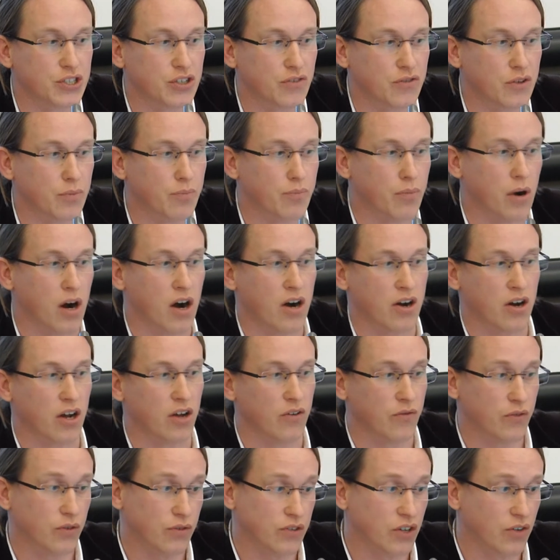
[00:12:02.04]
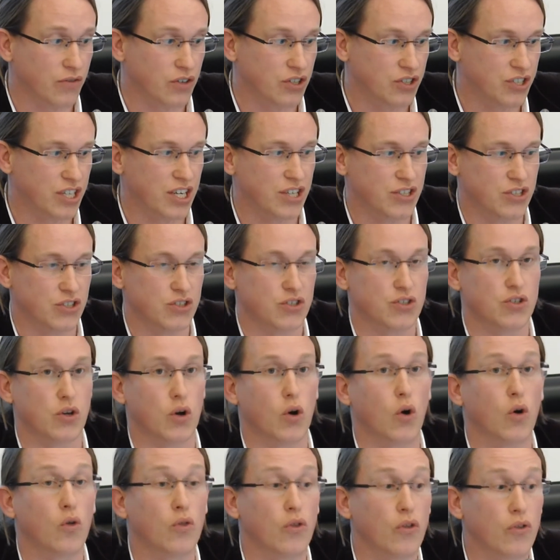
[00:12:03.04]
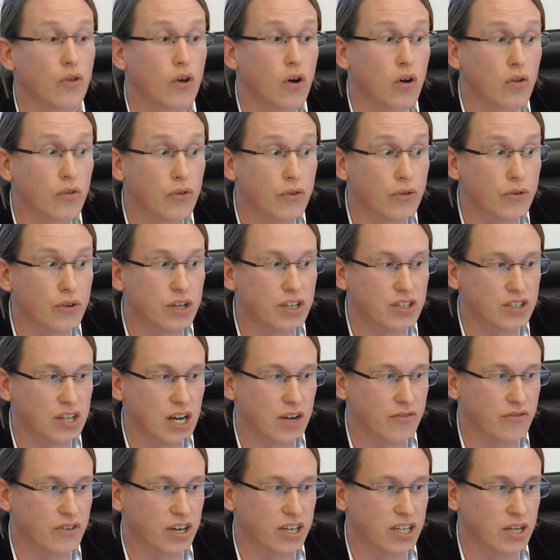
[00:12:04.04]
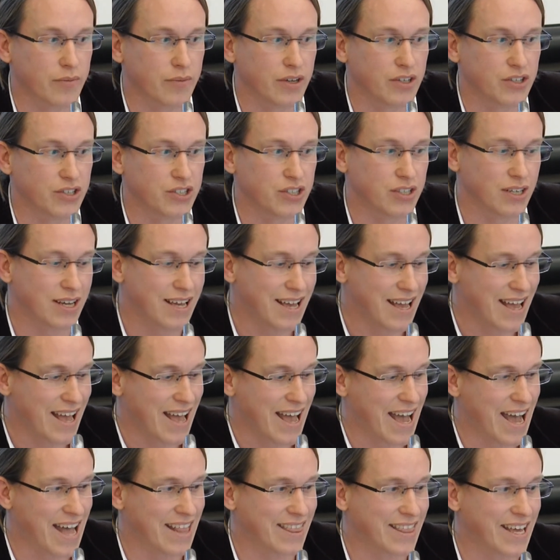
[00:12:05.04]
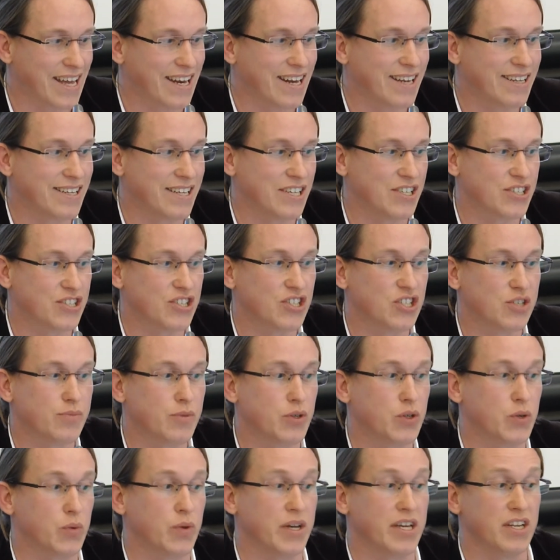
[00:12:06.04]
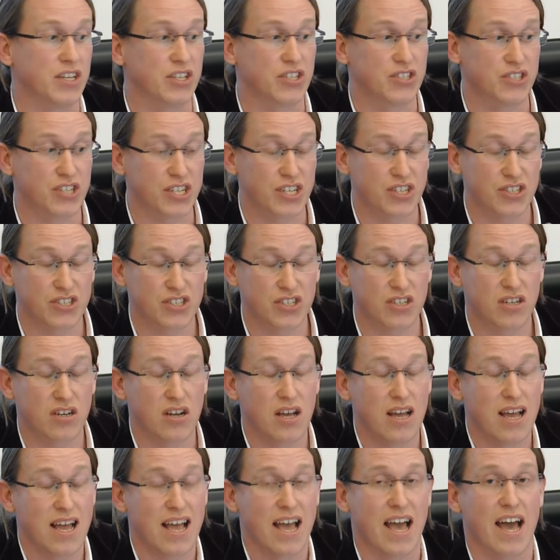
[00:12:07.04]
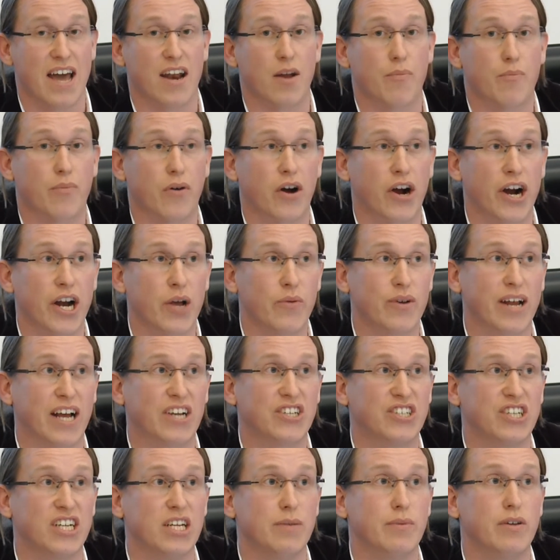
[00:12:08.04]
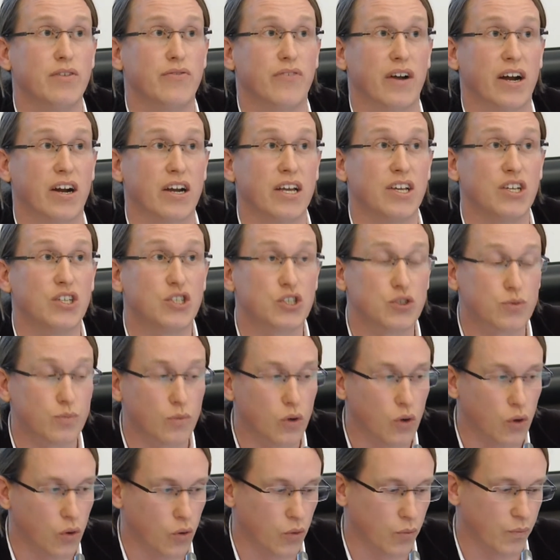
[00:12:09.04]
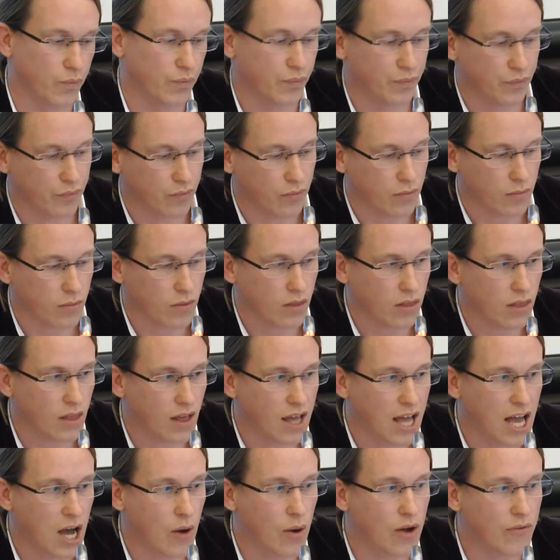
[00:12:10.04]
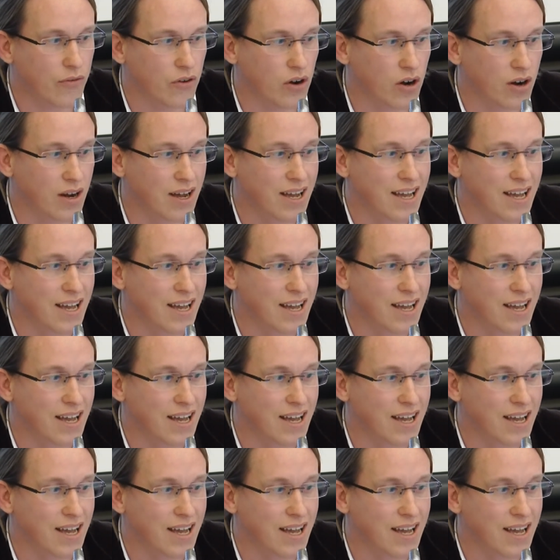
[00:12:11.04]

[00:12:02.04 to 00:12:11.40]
of the citizens onto this left-right dimension. And then the distance between the citizen and the party would actually be very small. However,